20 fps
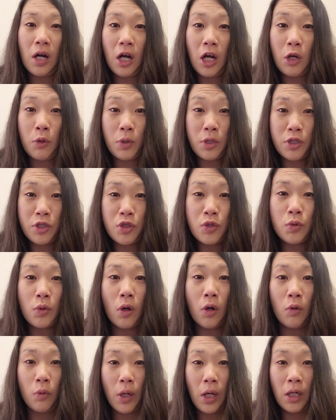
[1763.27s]
I wish you
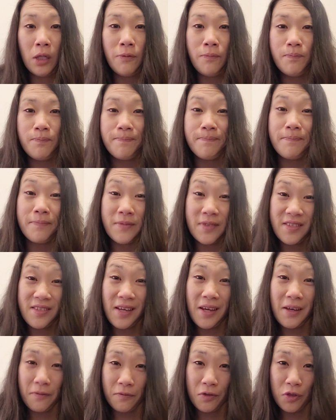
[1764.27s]
all well,
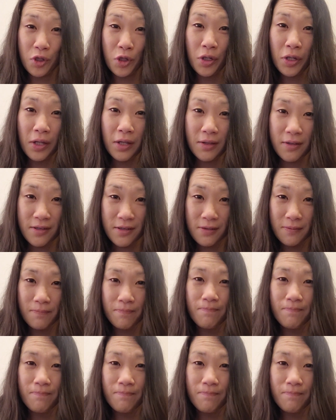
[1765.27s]
safe journeys,